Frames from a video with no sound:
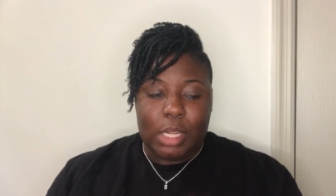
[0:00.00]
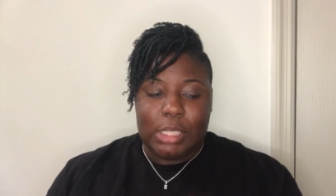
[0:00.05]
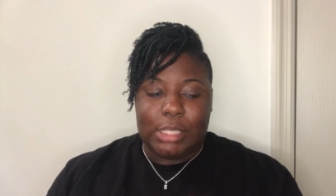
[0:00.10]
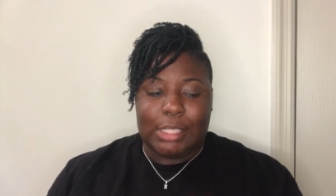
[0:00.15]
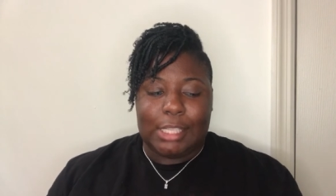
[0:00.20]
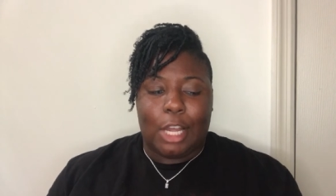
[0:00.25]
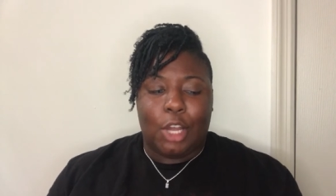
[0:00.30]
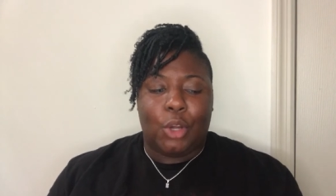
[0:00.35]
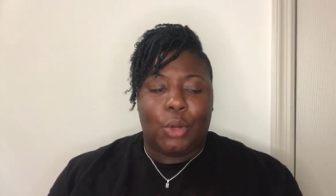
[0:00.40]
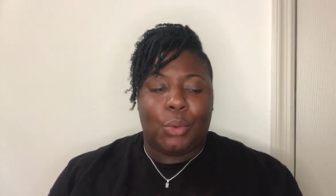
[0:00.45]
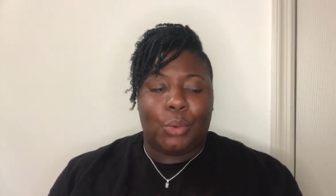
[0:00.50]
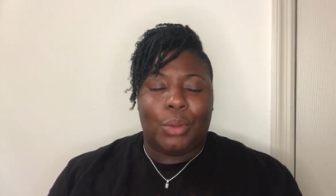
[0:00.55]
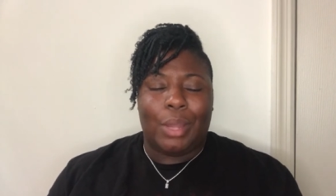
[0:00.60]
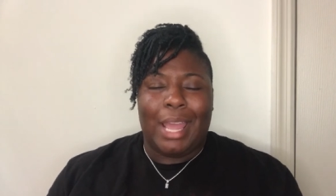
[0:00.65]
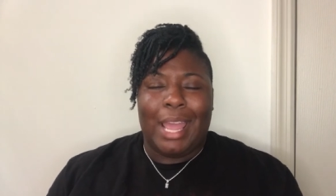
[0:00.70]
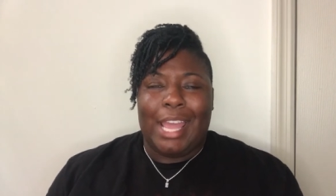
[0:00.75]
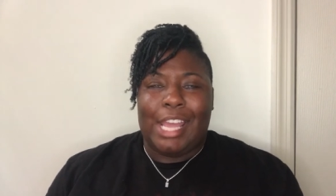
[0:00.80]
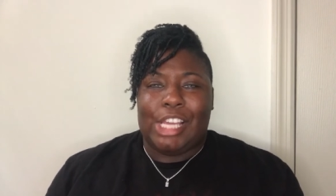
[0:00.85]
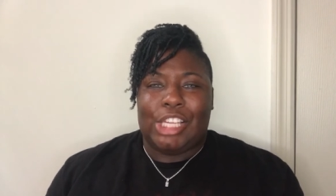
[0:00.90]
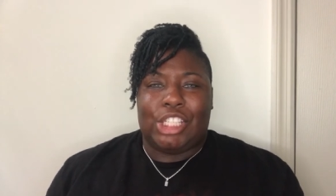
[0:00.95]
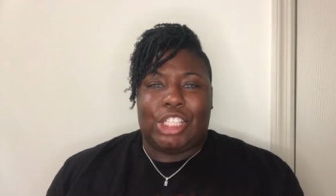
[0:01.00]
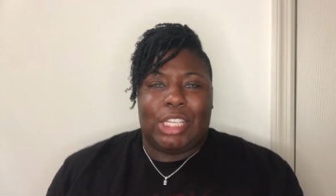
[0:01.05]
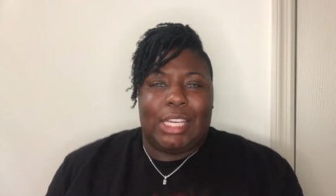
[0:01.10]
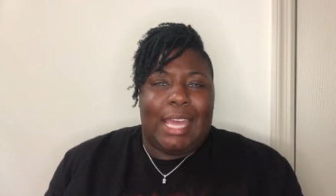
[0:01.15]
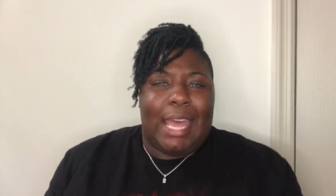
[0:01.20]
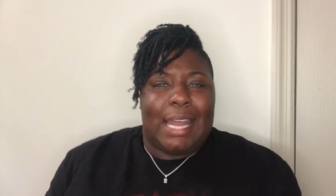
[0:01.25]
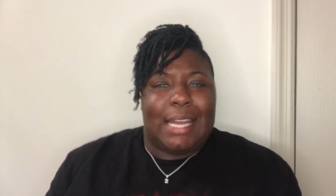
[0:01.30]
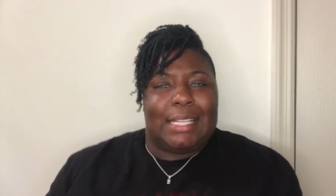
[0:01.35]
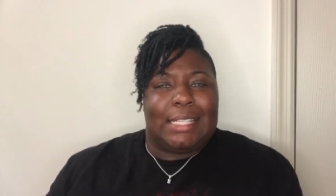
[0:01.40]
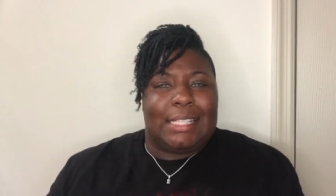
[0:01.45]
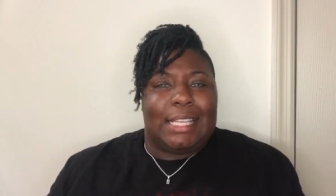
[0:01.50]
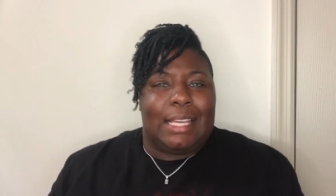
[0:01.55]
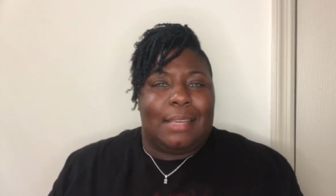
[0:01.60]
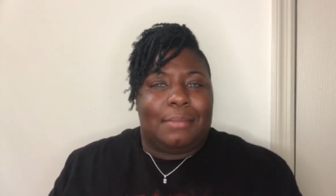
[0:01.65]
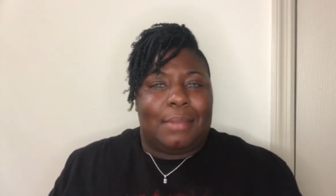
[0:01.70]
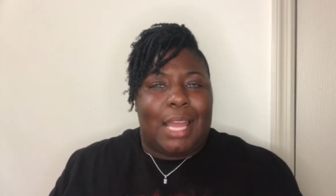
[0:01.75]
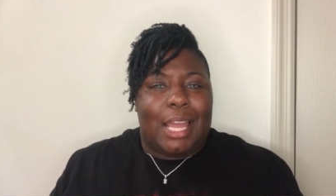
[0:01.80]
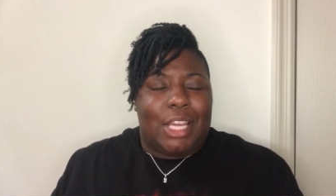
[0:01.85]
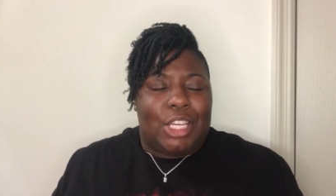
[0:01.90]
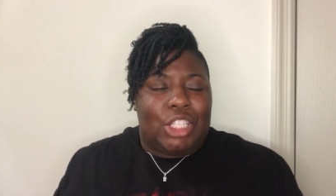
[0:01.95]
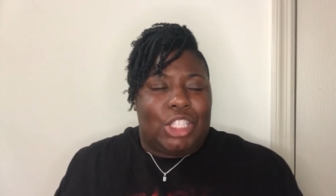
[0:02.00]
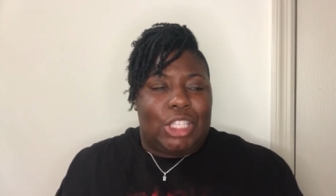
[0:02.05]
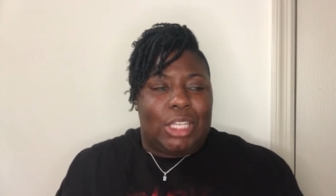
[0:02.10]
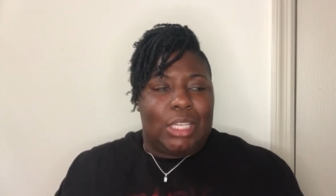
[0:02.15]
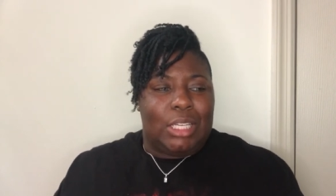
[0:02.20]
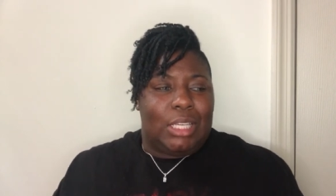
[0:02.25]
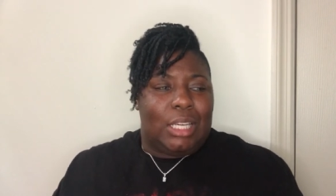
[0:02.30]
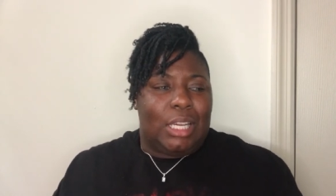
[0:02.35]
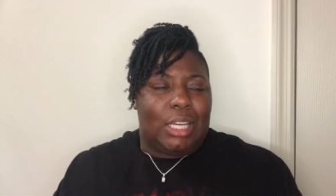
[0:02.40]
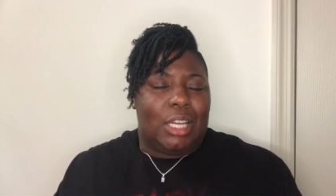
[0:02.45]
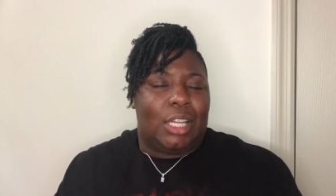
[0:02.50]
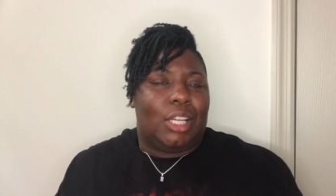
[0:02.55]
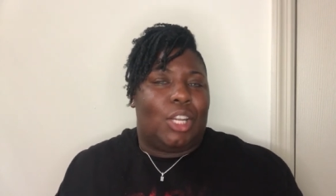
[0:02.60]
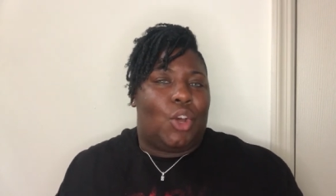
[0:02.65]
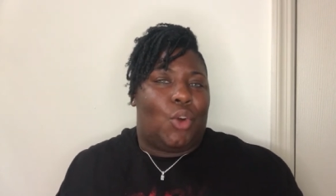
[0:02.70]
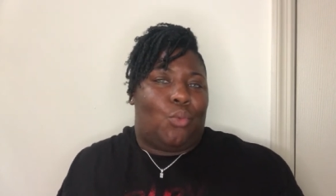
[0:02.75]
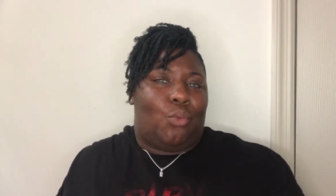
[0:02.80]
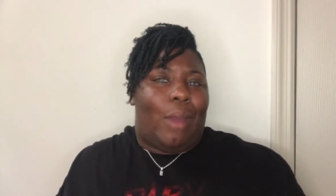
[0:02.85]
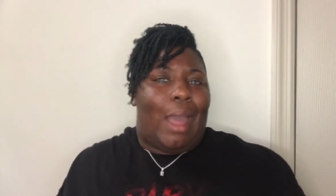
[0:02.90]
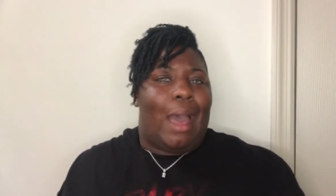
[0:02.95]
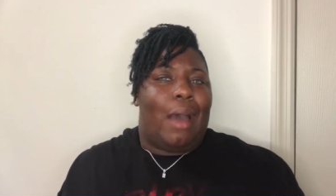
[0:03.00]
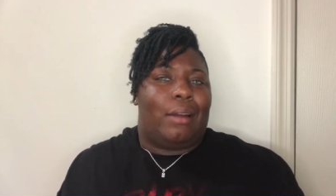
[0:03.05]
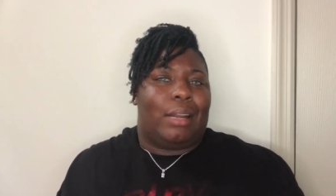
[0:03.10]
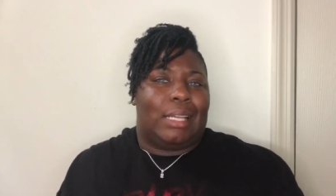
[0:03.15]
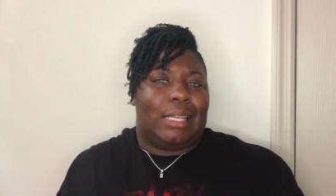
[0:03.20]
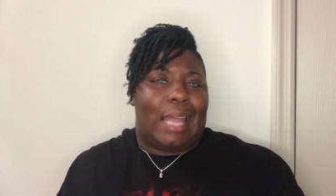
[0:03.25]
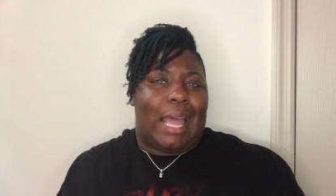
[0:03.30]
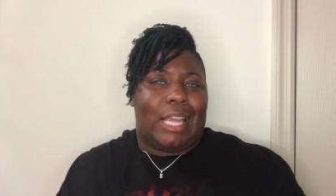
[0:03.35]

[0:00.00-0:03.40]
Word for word: So she kind of seemed like she getting a little rowdy,